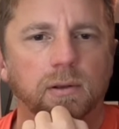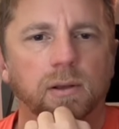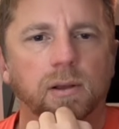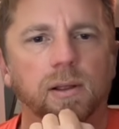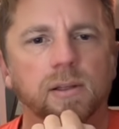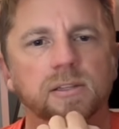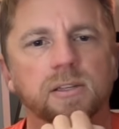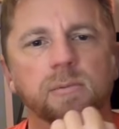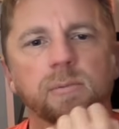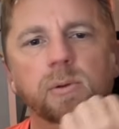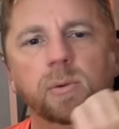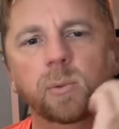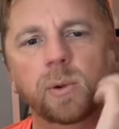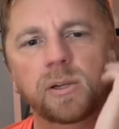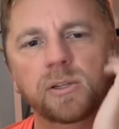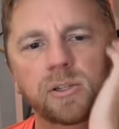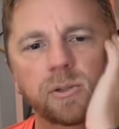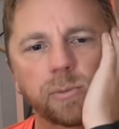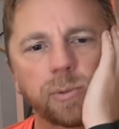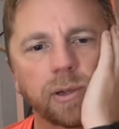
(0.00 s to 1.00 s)
That's going to be way
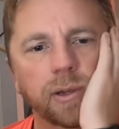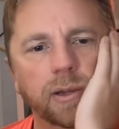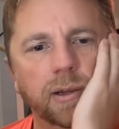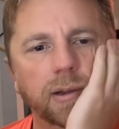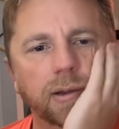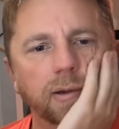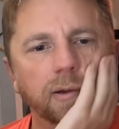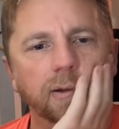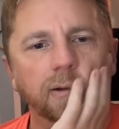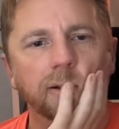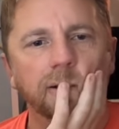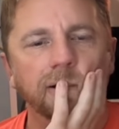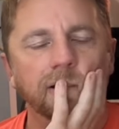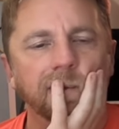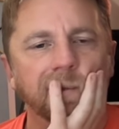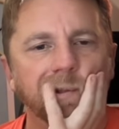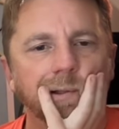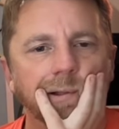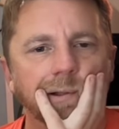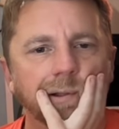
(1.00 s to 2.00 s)
too big.
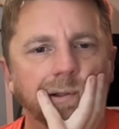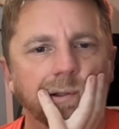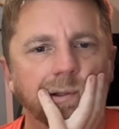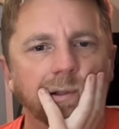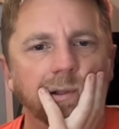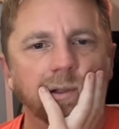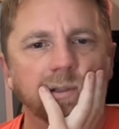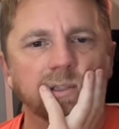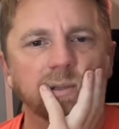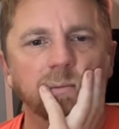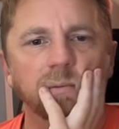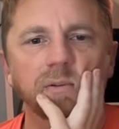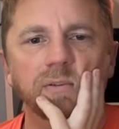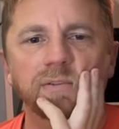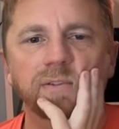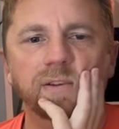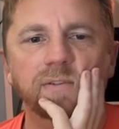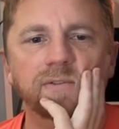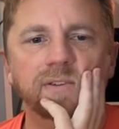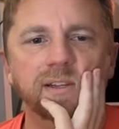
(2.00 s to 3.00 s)
It's going to be
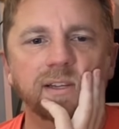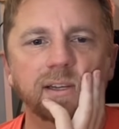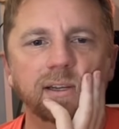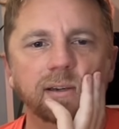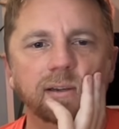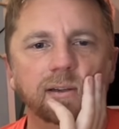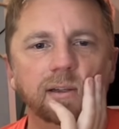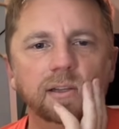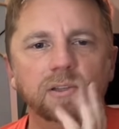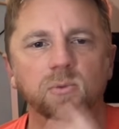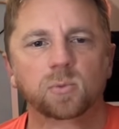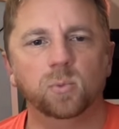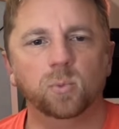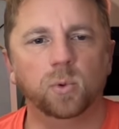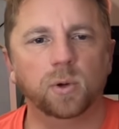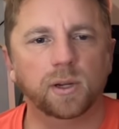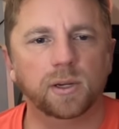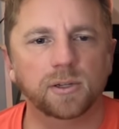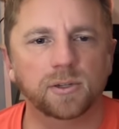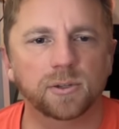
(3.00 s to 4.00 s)
15. That's
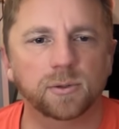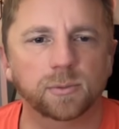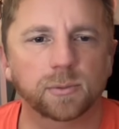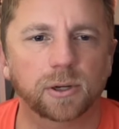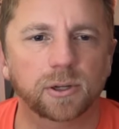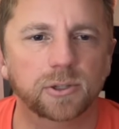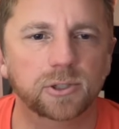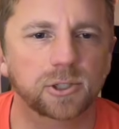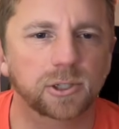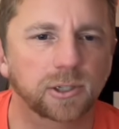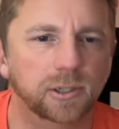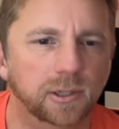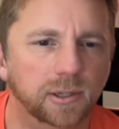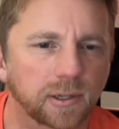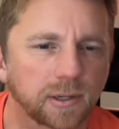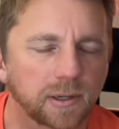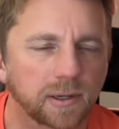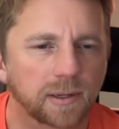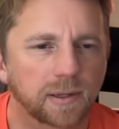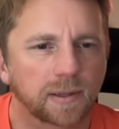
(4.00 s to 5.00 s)
way too much.
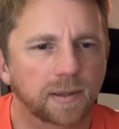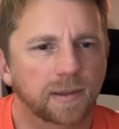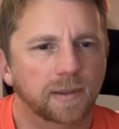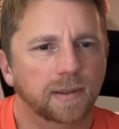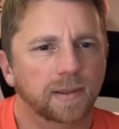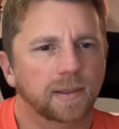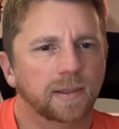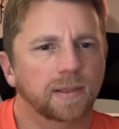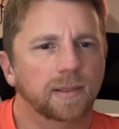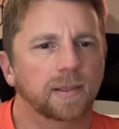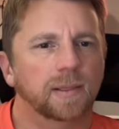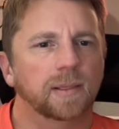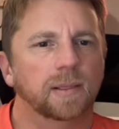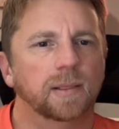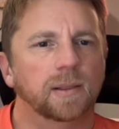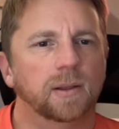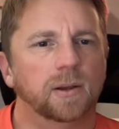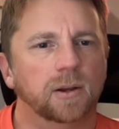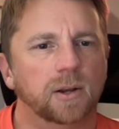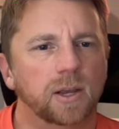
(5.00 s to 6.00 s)

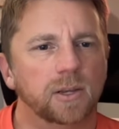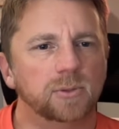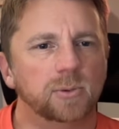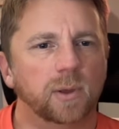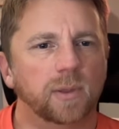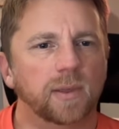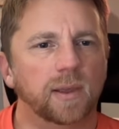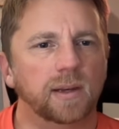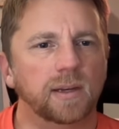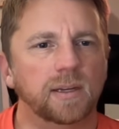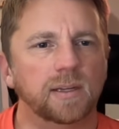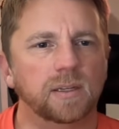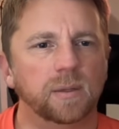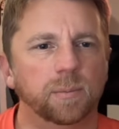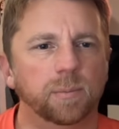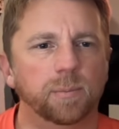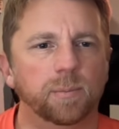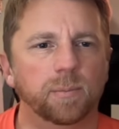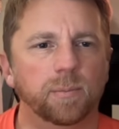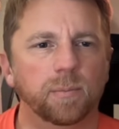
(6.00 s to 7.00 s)
Okay, so I think I need to
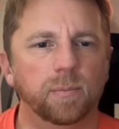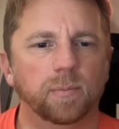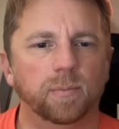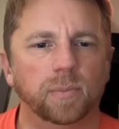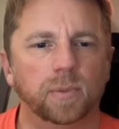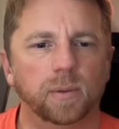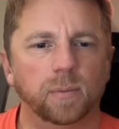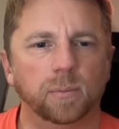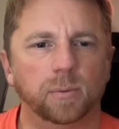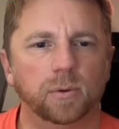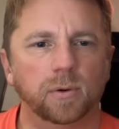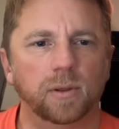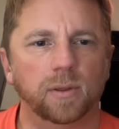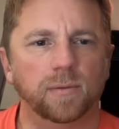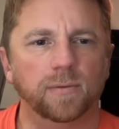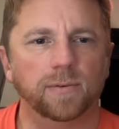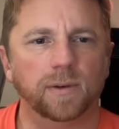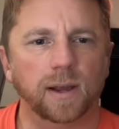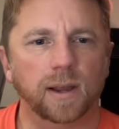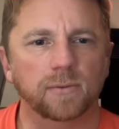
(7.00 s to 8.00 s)
bury the
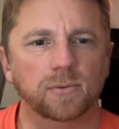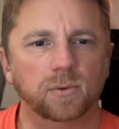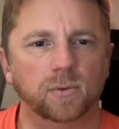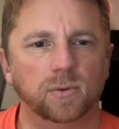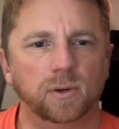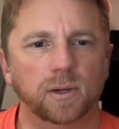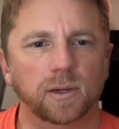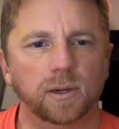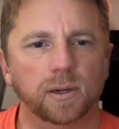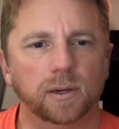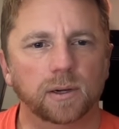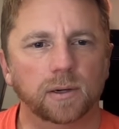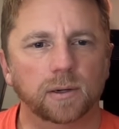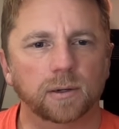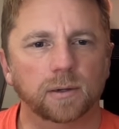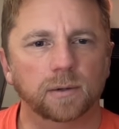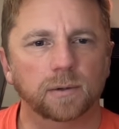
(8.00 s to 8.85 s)
5s over here.